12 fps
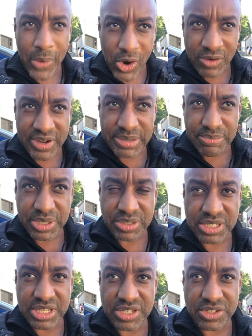already
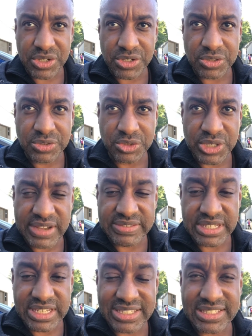built-in internal
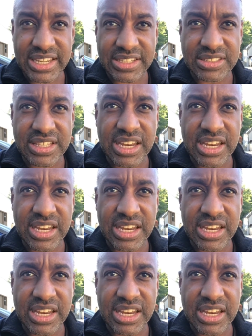drives and instincts